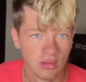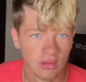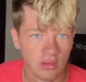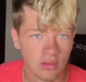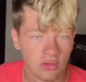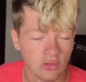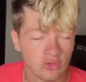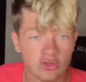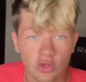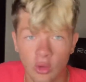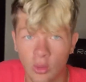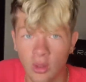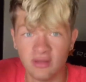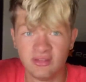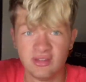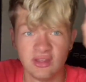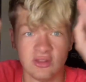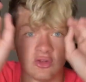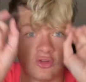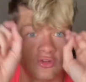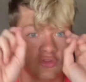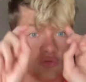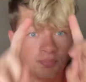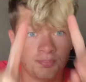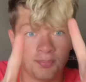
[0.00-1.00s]
So it's either
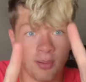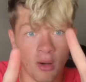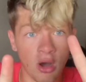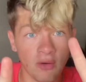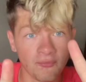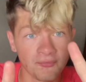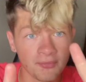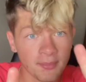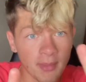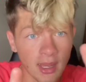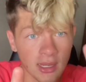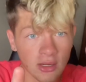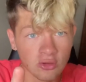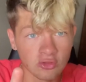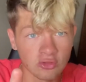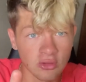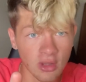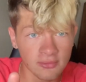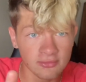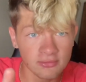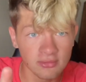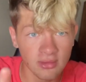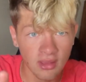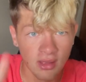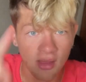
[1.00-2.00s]
bought from
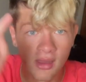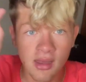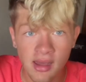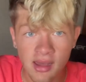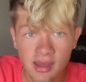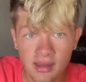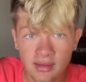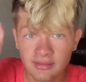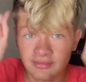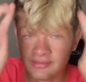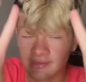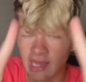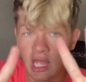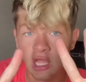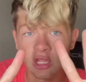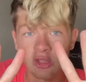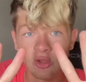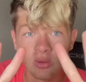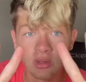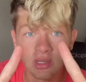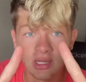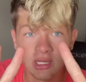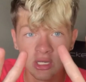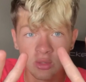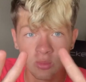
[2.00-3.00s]
Microsoft, not
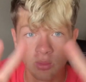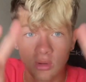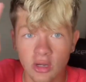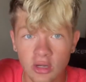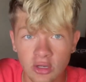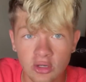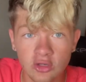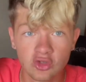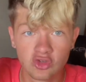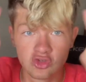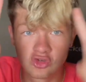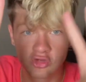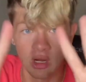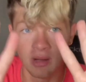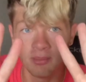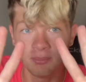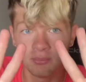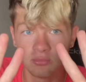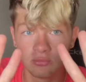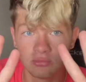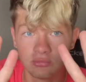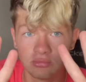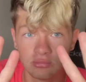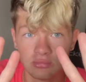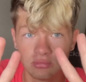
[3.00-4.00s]
going anywhere, Trump
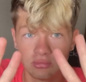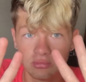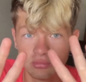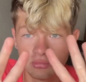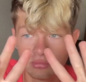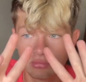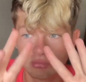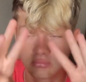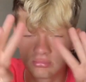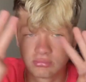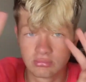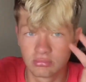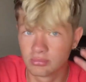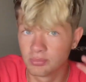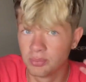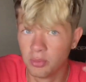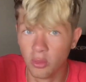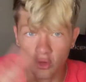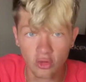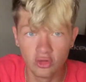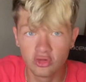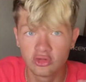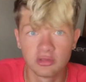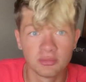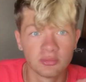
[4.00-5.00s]

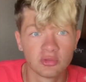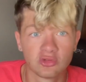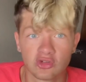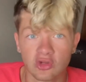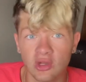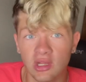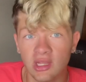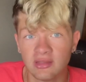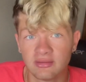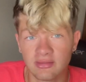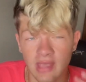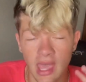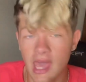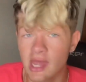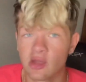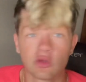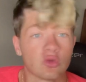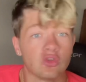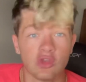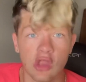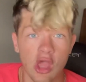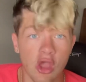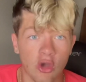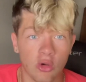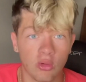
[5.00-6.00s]
pulled some strings. I don't
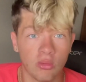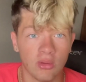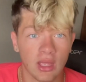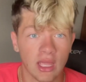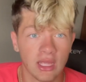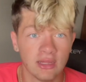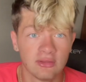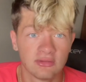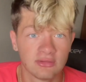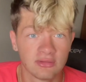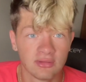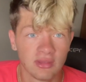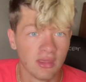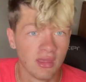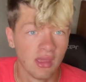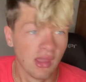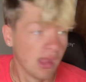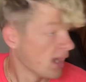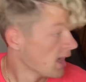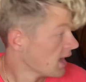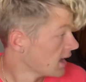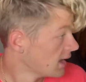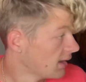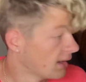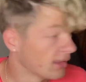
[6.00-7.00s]
know. This
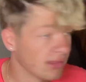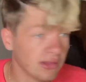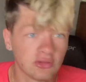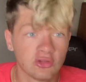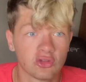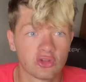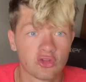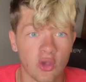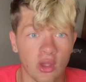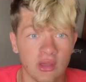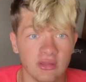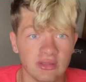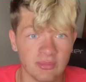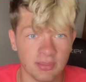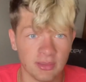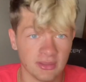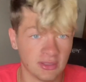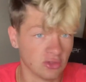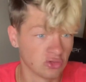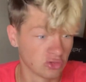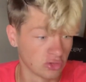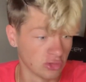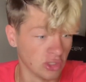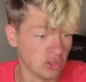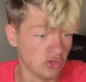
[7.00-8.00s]
is crazy, but
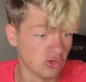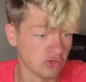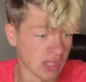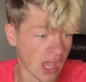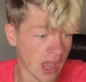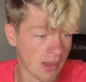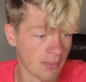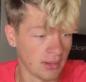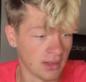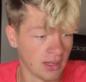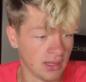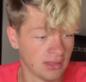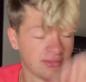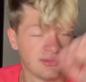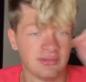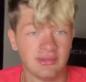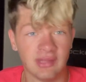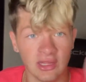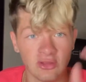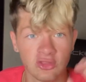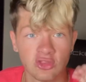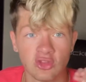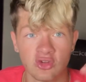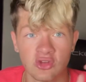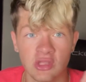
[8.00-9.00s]
this literally just happened. It's
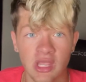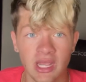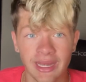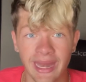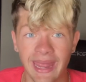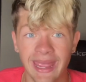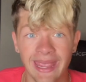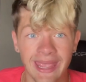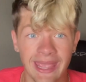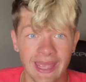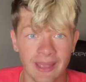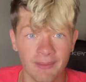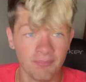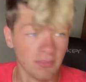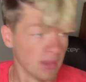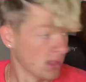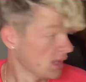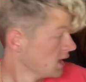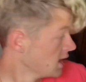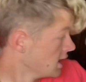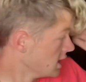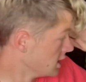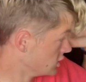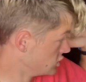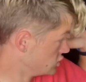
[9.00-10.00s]
10:38 a.m.
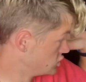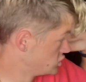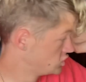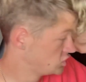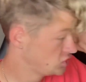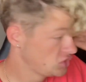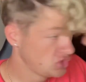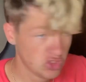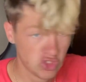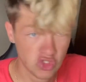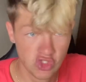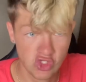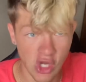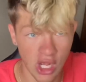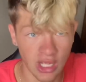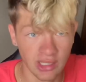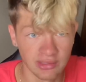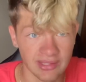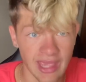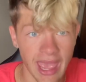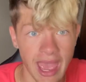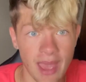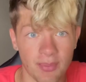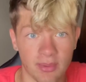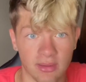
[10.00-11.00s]
Just
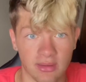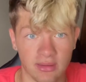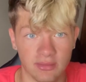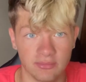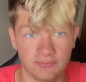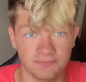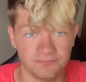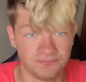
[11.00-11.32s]
happened.